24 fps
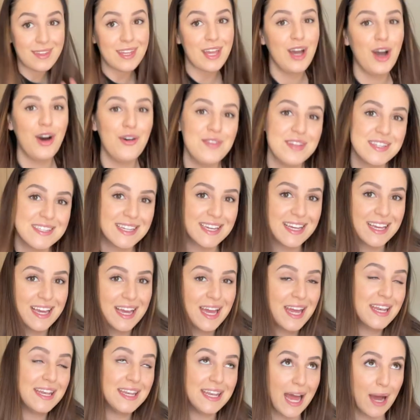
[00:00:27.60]
obviously
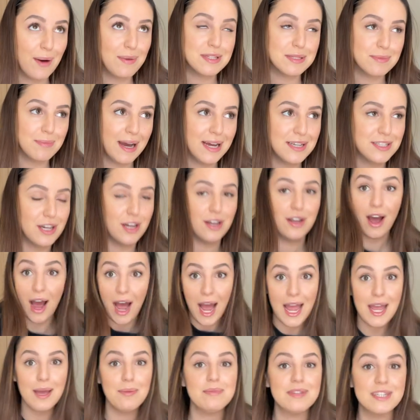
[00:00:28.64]
now it's my turn. I
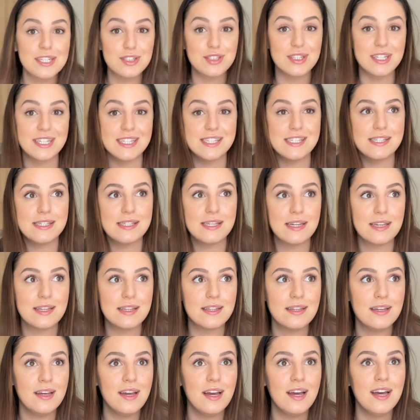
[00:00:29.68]
am literally sick
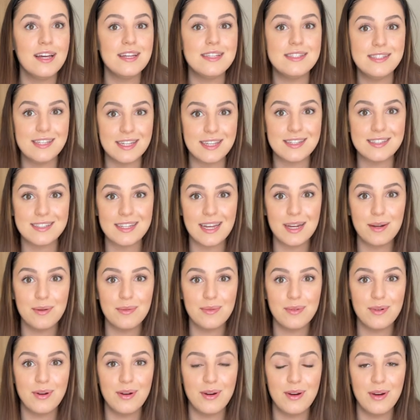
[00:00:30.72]
16,
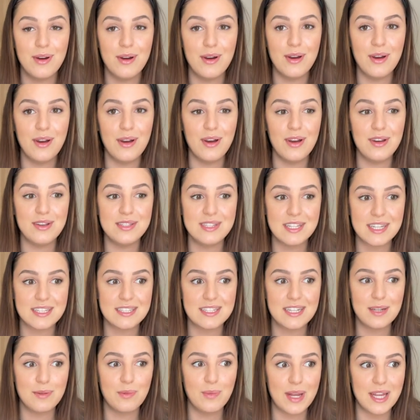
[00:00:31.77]

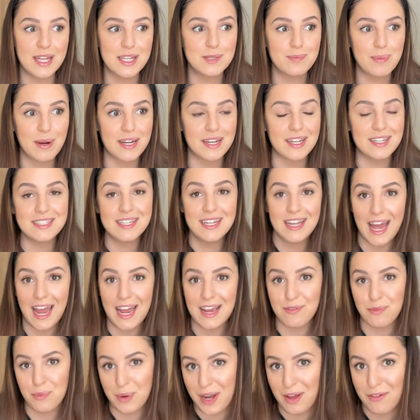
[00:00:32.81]
16 weeks pregnant today
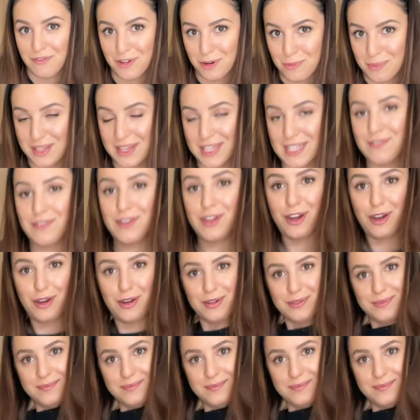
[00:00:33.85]
when I'm filming this video.